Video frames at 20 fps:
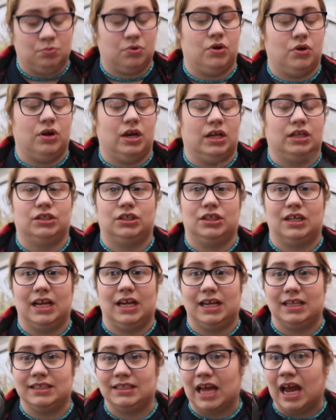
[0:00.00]
pruning
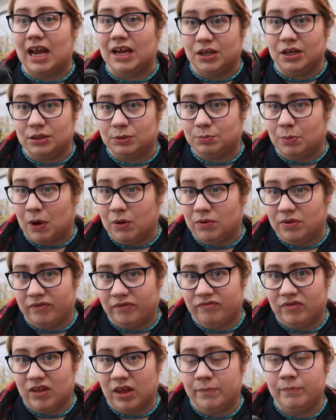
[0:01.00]
shears, I use both
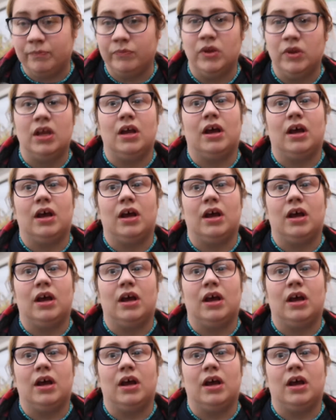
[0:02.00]
of them.